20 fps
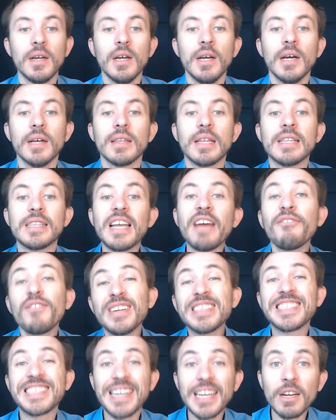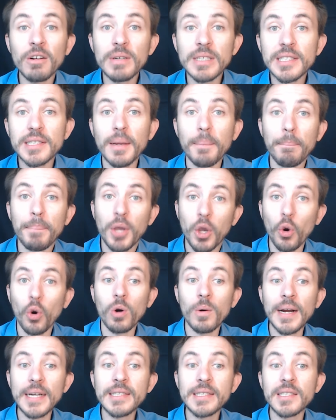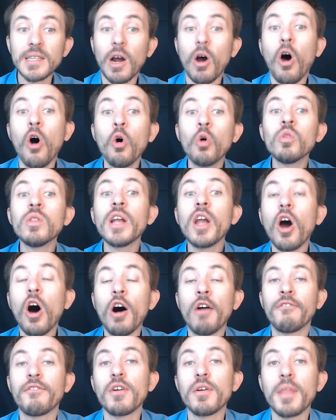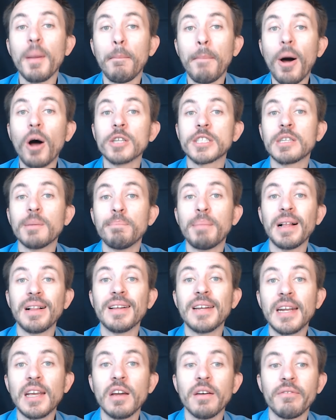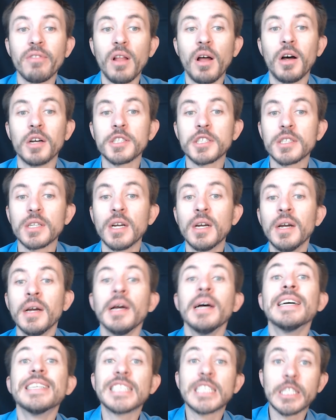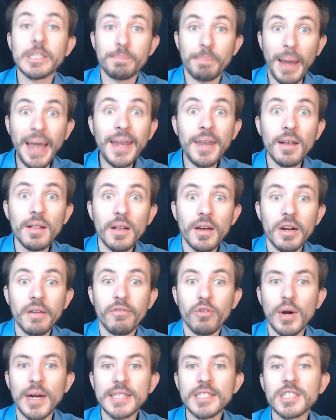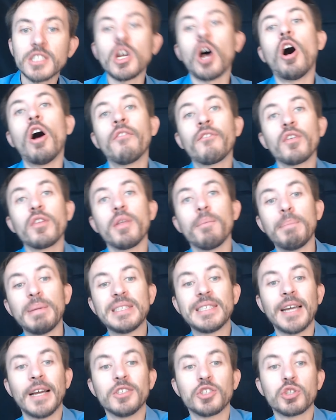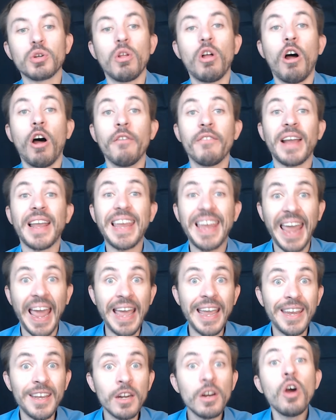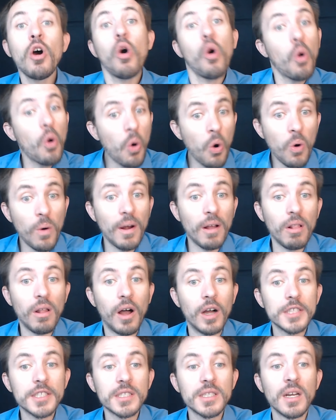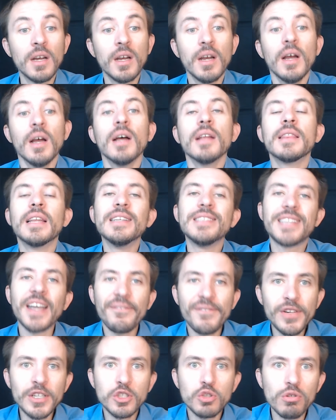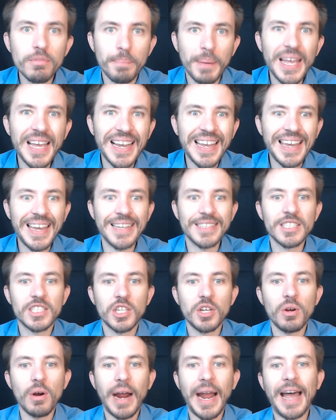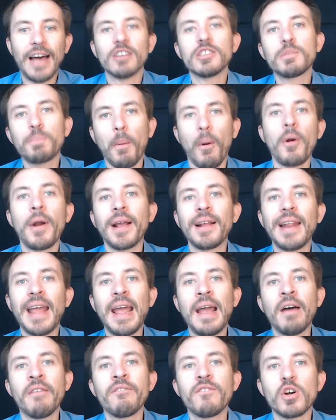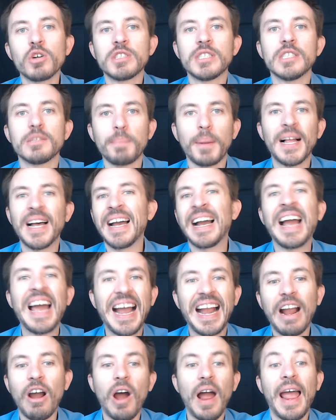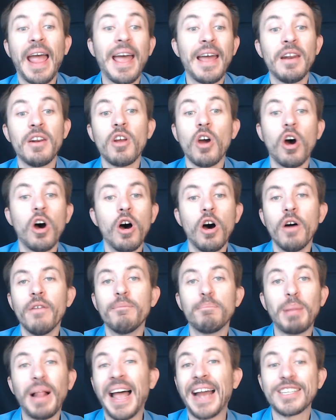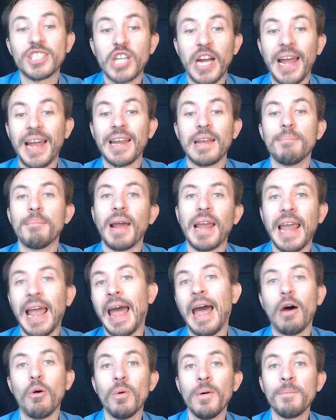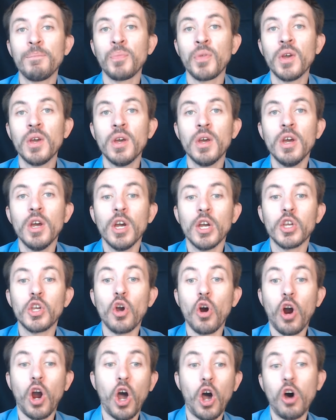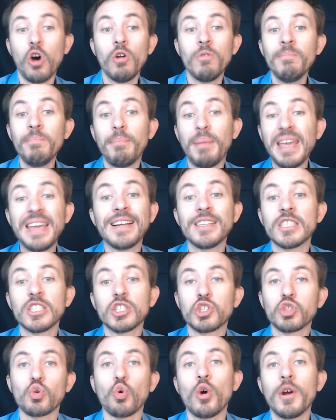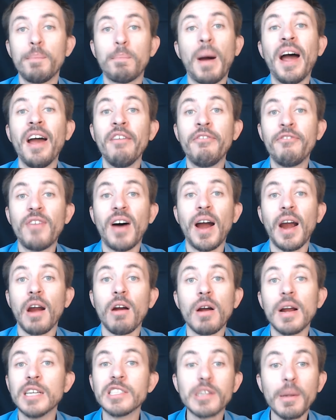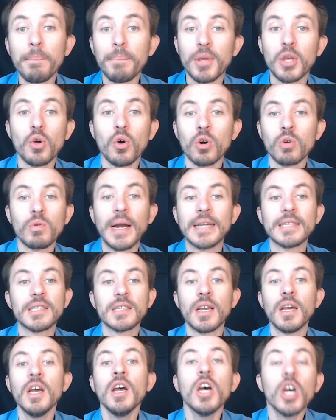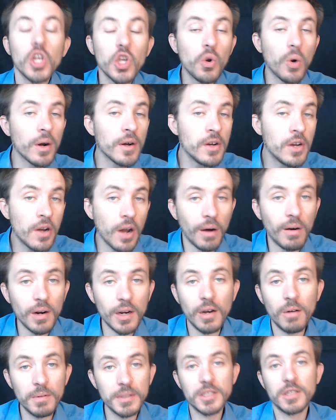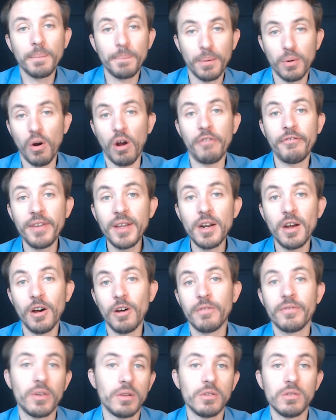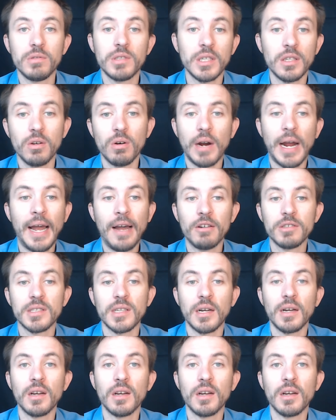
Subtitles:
The difference here is that pure risks only offer the possibility of loss. Speculative risks offer the potential of a gain or a loss. The difference would be akin to your house burning down versus playing a hand of blackjack in Macau. Your home being destroyed by a fire is a pure risk. You are not going to profit over losing your housing.